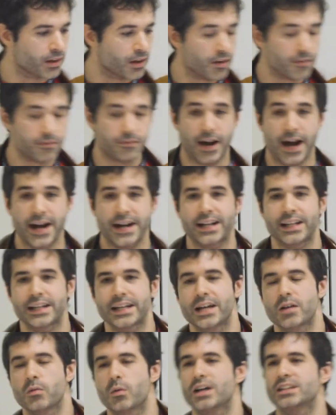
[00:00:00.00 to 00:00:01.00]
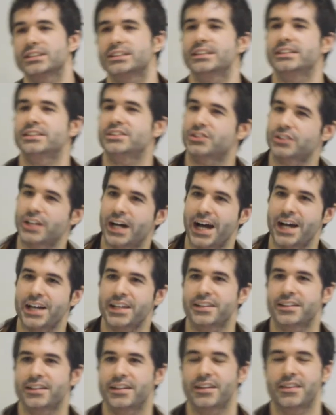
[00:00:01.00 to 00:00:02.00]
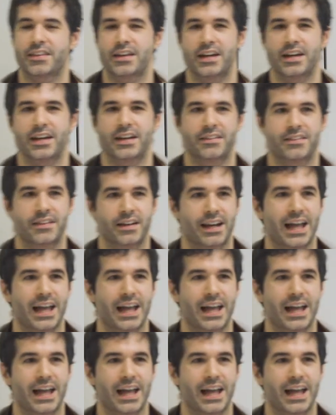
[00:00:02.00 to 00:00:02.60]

Finally, once they tried the